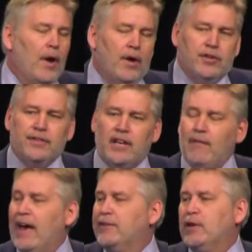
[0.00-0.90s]
She said, if
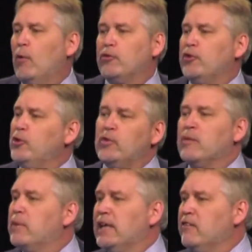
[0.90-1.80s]
I had told you, you wouldn't have
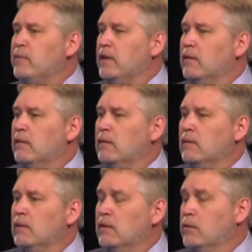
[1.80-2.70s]
believed me.
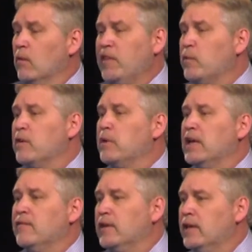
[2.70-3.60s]
Dorothy wouldn't have
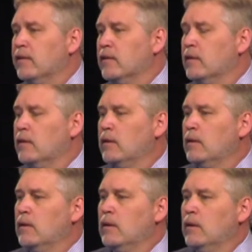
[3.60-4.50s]
believed her either.
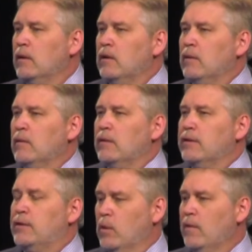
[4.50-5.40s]

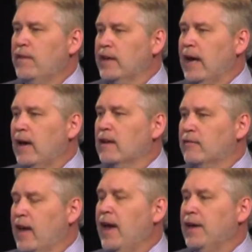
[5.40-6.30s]
Dorothy Gale of
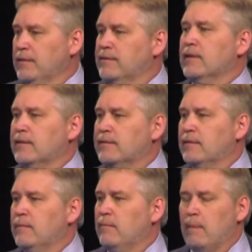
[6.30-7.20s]
Kansas,
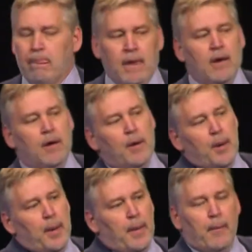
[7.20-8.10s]

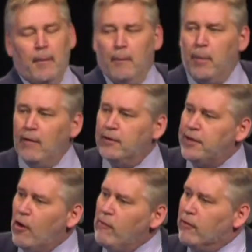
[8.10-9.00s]
Bubba
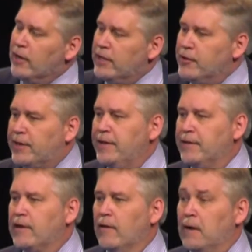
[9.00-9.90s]
Dover in your
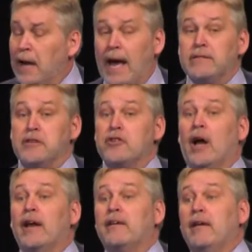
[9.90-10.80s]
kindergarten class, and John
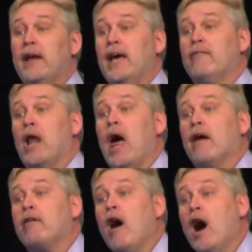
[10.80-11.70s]
Antonetti have a lot
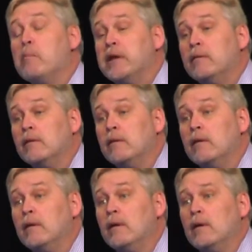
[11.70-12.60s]
in common.
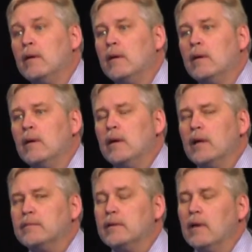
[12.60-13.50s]
I
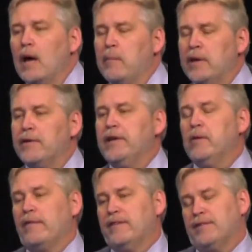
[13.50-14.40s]
said, I'm eager to hear
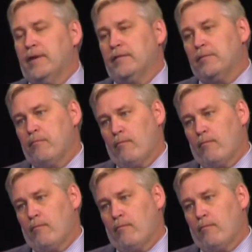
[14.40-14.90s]
what this is.